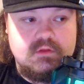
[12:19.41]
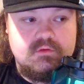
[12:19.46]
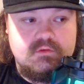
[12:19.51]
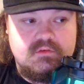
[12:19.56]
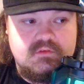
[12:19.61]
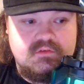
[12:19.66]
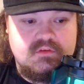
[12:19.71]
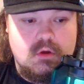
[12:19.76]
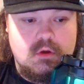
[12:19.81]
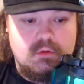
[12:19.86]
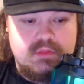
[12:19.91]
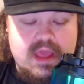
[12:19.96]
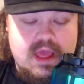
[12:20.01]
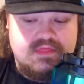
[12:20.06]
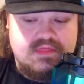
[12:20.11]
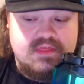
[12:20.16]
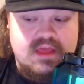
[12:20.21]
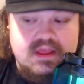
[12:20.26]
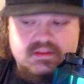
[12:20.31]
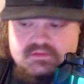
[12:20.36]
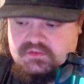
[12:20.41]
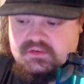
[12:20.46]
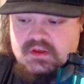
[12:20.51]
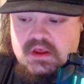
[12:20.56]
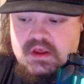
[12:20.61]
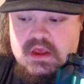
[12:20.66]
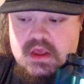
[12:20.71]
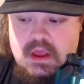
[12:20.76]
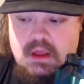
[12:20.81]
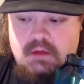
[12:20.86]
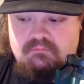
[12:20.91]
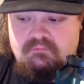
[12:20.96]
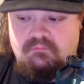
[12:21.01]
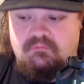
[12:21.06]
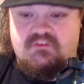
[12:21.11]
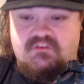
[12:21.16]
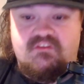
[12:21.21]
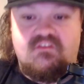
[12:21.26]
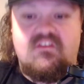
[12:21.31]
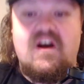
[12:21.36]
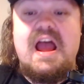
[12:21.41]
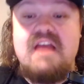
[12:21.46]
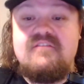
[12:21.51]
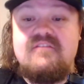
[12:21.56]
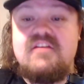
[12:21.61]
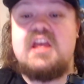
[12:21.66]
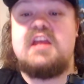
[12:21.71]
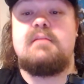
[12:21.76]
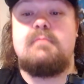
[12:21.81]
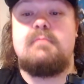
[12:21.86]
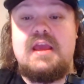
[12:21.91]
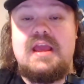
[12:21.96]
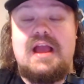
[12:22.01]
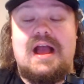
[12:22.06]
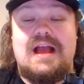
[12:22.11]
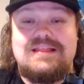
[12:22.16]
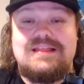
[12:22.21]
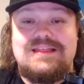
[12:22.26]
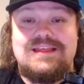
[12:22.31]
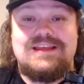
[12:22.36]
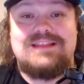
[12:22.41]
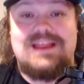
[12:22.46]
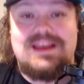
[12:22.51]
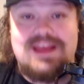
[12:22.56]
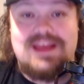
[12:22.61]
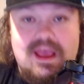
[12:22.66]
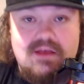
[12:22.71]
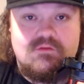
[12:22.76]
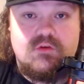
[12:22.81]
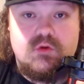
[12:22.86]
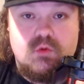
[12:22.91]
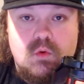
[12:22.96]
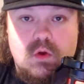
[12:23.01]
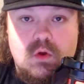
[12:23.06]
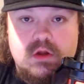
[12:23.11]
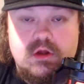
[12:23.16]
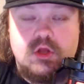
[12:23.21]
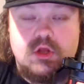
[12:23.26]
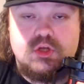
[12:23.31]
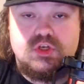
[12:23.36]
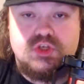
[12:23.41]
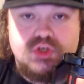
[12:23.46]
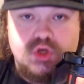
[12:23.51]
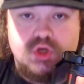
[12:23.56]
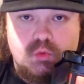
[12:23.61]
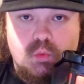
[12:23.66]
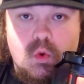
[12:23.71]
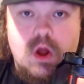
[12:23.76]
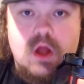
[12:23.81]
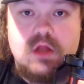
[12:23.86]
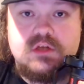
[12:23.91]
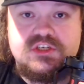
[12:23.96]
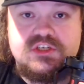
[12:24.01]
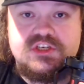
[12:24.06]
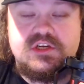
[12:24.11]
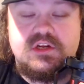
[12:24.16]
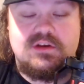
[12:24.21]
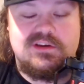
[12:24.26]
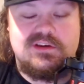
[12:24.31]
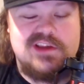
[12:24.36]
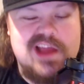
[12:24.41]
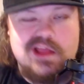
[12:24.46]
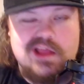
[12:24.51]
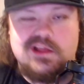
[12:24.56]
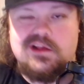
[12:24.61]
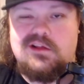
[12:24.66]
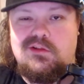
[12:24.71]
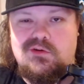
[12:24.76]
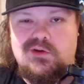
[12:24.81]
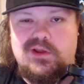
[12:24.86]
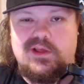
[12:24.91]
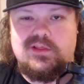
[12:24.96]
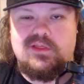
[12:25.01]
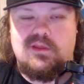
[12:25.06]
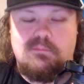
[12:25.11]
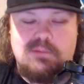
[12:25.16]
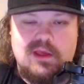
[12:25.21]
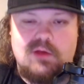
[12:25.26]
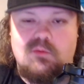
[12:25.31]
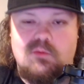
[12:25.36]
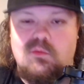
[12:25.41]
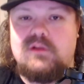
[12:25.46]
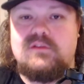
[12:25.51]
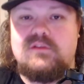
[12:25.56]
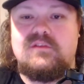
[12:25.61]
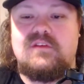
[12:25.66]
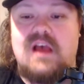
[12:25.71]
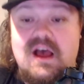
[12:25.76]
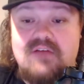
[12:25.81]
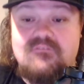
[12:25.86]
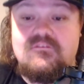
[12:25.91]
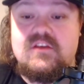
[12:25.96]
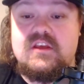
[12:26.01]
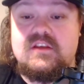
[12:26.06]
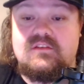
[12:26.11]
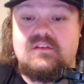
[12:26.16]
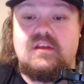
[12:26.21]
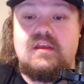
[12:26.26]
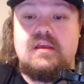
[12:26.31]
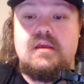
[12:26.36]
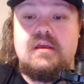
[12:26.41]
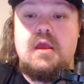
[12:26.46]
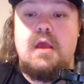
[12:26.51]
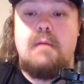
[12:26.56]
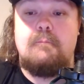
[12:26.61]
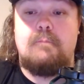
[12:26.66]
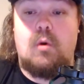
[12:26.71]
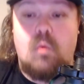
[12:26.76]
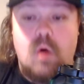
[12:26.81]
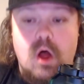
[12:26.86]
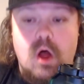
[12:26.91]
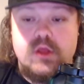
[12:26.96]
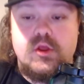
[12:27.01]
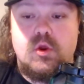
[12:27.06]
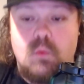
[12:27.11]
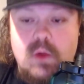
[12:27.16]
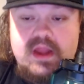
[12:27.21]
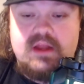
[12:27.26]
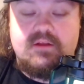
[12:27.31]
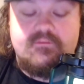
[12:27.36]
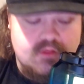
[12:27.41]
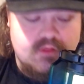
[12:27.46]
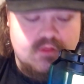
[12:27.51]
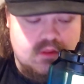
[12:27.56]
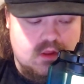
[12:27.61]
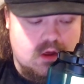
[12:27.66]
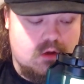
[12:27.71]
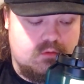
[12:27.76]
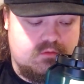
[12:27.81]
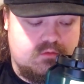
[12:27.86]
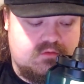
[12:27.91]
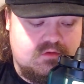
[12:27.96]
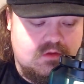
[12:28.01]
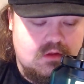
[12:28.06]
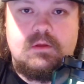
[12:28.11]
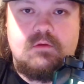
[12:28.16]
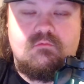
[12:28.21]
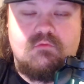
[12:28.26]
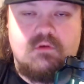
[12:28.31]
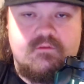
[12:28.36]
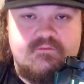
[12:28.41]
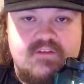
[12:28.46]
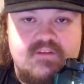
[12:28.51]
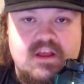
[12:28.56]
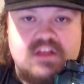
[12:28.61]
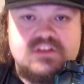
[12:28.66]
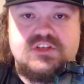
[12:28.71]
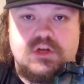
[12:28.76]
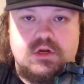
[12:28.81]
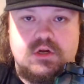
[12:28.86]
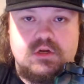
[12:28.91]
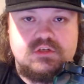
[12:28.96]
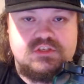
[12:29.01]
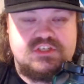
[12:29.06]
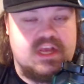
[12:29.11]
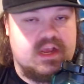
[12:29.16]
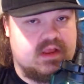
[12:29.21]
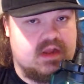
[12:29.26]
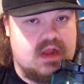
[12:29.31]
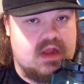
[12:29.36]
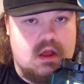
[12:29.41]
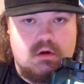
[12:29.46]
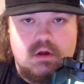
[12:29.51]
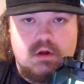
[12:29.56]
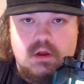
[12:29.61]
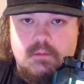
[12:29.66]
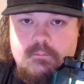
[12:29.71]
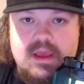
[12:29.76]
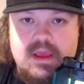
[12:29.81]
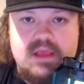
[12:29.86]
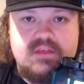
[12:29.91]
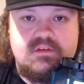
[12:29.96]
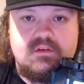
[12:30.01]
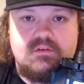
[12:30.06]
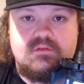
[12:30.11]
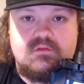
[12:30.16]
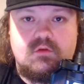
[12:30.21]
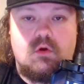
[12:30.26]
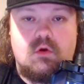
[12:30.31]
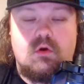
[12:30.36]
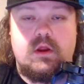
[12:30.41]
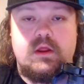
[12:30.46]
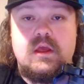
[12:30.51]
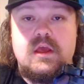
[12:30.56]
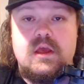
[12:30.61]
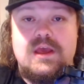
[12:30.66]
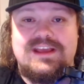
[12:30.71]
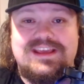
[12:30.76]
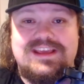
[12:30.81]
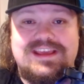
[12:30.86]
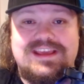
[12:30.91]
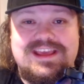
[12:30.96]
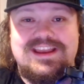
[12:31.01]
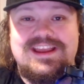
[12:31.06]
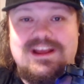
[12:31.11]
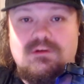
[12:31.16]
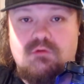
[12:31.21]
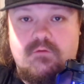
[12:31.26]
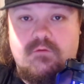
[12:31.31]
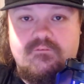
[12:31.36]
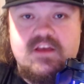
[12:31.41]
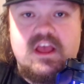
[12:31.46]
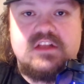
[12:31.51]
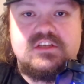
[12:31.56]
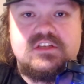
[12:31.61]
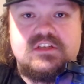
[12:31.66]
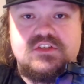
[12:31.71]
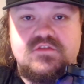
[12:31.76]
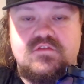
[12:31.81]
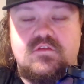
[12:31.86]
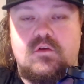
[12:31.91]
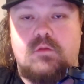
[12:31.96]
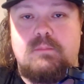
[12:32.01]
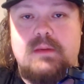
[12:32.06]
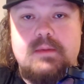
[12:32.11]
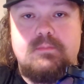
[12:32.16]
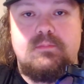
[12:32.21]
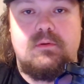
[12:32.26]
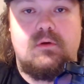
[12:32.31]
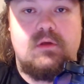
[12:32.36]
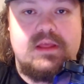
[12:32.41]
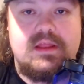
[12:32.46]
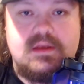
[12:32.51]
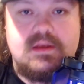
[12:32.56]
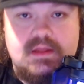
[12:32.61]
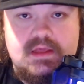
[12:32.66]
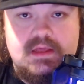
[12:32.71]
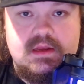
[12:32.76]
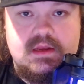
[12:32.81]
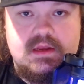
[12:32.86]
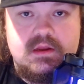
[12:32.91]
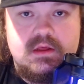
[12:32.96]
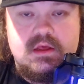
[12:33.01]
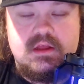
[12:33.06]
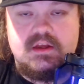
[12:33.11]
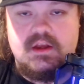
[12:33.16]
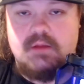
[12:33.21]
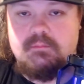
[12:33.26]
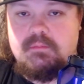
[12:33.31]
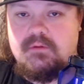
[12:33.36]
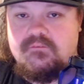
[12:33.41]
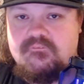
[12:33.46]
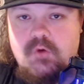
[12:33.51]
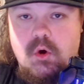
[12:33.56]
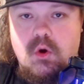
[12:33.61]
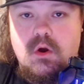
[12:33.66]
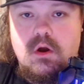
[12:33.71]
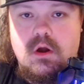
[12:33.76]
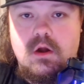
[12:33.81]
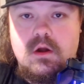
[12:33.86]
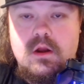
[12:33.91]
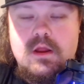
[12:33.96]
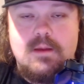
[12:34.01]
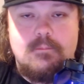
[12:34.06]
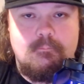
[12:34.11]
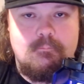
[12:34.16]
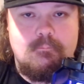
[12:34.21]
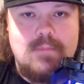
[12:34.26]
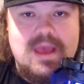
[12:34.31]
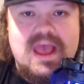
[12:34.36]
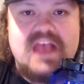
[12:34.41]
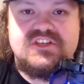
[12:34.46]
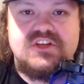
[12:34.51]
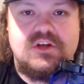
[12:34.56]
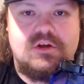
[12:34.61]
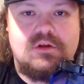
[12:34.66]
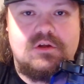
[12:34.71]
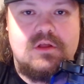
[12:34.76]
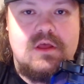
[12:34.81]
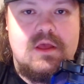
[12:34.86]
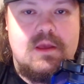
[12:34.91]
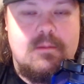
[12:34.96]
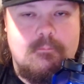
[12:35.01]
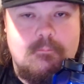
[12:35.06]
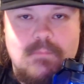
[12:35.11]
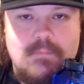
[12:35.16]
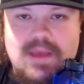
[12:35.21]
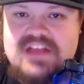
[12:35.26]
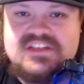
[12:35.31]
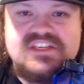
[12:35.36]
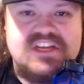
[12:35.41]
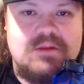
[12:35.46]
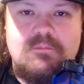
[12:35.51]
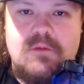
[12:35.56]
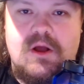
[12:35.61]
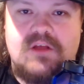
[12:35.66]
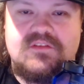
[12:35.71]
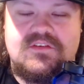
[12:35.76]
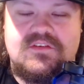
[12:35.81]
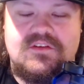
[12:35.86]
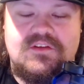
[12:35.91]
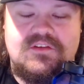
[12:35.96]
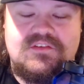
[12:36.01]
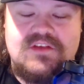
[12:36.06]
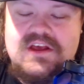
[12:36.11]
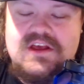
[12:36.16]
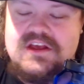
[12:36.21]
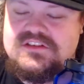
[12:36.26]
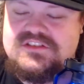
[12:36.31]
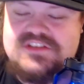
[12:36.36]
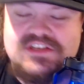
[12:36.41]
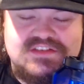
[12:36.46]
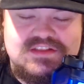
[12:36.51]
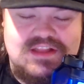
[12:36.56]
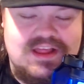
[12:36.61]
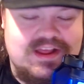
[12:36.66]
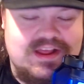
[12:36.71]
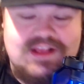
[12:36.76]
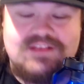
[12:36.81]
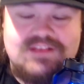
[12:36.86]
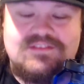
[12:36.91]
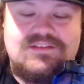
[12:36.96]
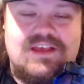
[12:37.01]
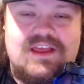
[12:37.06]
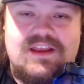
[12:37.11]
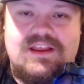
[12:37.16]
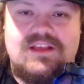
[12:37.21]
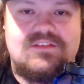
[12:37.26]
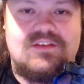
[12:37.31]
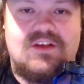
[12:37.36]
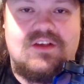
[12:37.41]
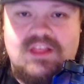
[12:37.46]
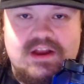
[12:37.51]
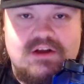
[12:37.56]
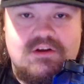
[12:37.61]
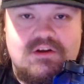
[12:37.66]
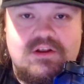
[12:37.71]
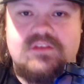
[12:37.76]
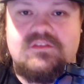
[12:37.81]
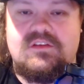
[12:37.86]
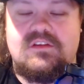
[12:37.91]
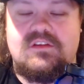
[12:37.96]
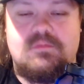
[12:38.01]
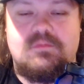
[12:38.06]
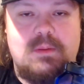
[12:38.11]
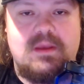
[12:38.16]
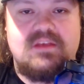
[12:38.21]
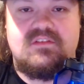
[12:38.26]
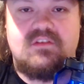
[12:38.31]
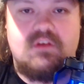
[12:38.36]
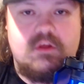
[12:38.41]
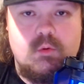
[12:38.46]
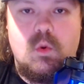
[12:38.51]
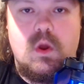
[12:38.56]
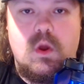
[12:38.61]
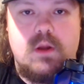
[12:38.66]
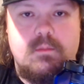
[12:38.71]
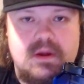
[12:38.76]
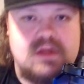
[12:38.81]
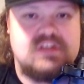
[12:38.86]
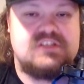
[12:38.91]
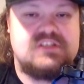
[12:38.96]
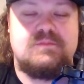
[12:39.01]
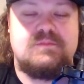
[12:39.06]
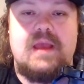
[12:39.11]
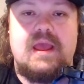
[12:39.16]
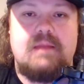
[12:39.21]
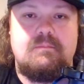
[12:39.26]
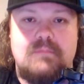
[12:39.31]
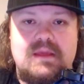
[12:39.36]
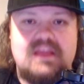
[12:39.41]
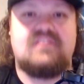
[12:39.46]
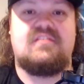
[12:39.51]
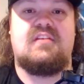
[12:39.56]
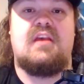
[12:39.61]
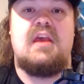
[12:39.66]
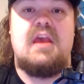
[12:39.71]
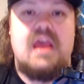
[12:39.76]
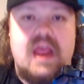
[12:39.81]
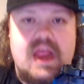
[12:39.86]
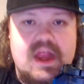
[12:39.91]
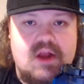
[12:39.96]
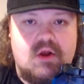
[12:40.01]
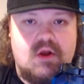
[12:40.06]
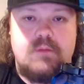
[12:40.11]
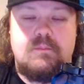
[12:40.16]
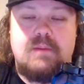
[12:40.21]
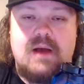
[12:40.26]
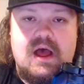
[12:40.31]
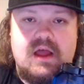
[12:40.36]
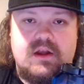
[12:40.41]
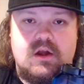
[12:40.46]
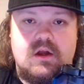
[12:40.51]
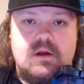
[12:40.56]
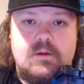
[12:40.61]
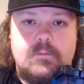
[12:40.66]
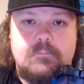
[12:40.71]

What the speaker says: So yeah, that's 5 anime I think that everyone should watch, not including the big ones, obviously. But while you're waiting for those, Revenger, check it out. Amazing story, getting revenge for people in need. Number 4, Mashal, Magic and Muscles. Just like I said, it's hilarious. It's basically One Punch Man meets Harry Potter.